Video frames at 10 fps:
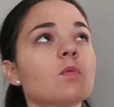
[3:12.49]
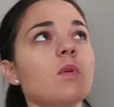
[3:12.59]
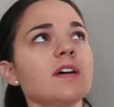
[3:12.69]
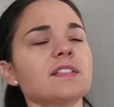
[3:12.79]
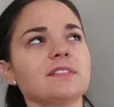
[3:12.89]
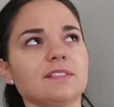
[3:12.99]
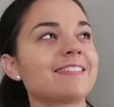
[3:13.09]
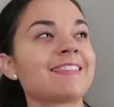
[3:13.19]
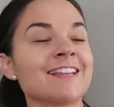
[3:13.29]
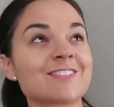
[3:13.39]
What?
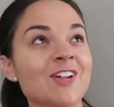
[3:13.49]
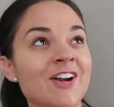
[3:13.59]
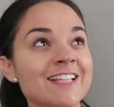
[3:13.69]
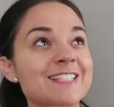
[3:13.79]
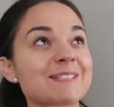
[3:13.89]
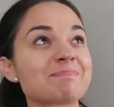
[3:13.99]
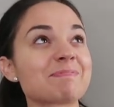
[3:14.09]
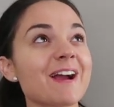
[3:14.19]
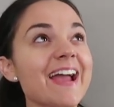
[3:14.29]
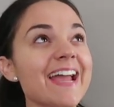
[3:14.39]
That's not a
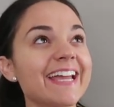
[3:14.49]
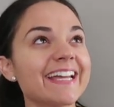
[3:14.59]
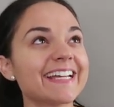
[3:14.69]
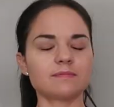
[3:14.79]
spray.